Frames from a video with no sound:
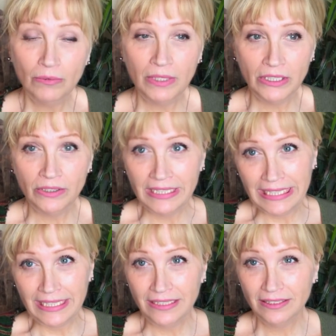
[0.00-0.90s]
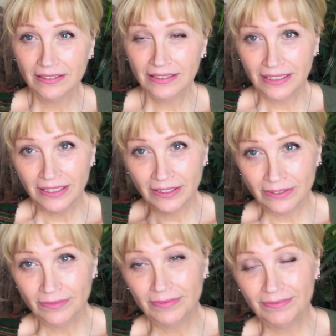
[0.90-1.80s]
what you need, you
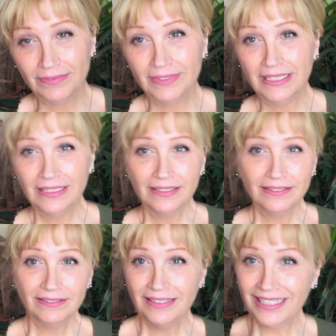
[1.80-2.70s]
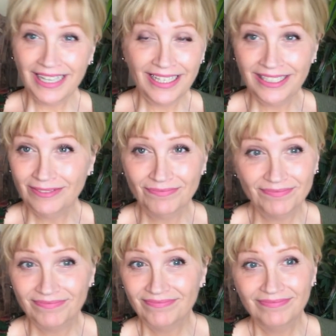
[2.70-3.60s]
know, like any
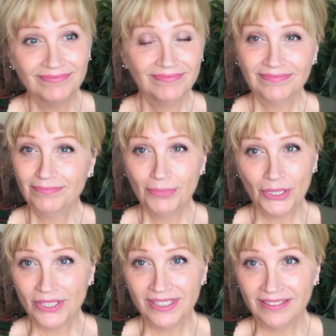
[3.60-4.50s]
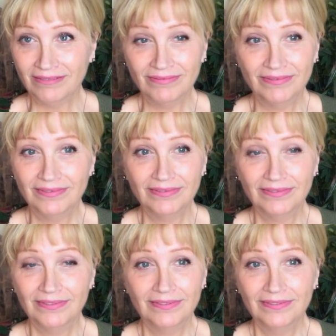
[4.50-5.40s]
person,
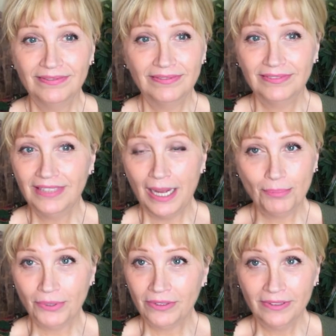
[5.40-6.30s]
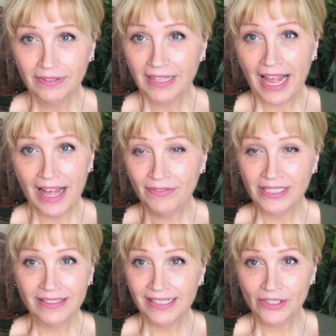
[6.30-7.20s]
couple
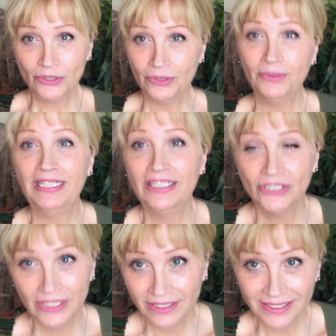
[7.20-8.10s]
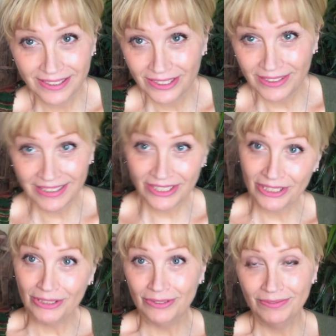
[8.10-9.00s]
having sexual relations, you need
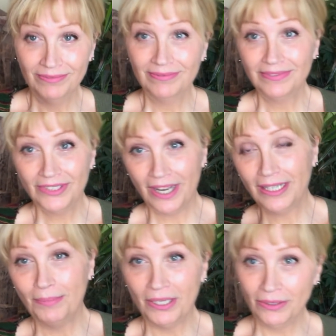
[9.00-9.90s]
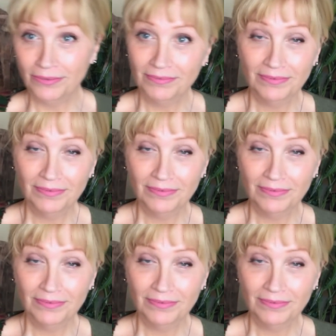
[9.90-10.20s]
to talk about